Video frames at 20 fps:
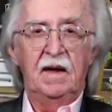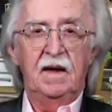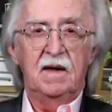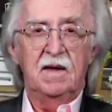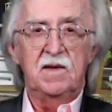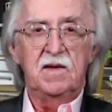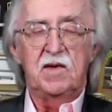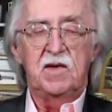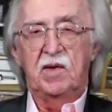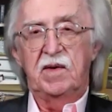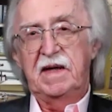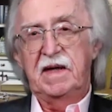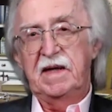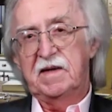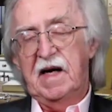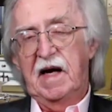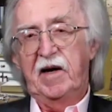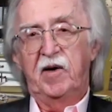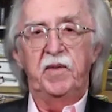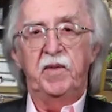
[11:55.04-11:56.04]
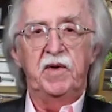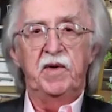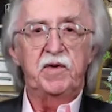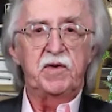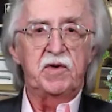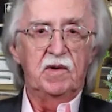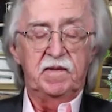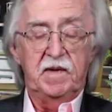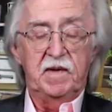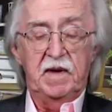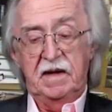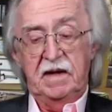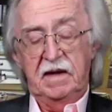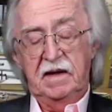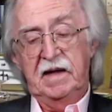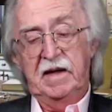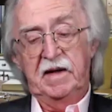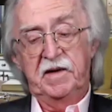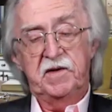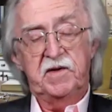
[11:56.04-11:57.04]
So the entire mutual fund
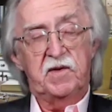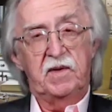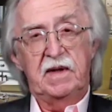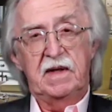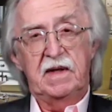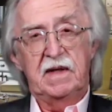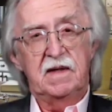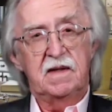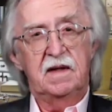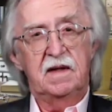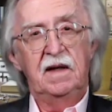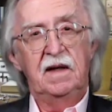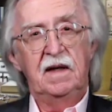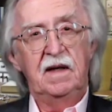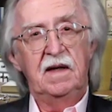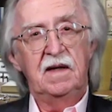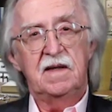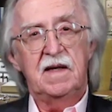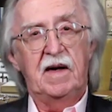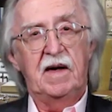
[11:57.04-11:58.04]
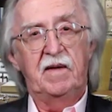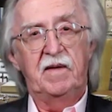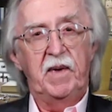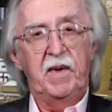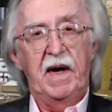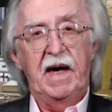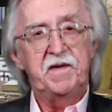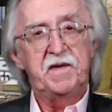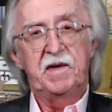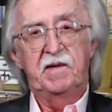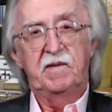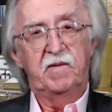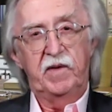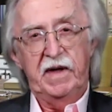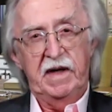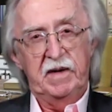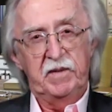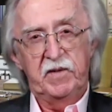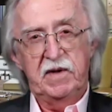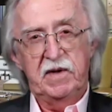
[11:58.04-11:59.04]
industry is having massive
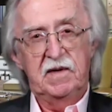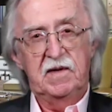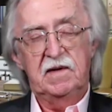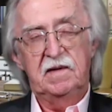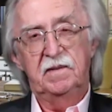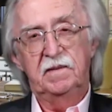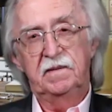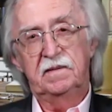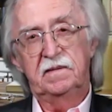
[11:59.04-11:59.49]
redemptions.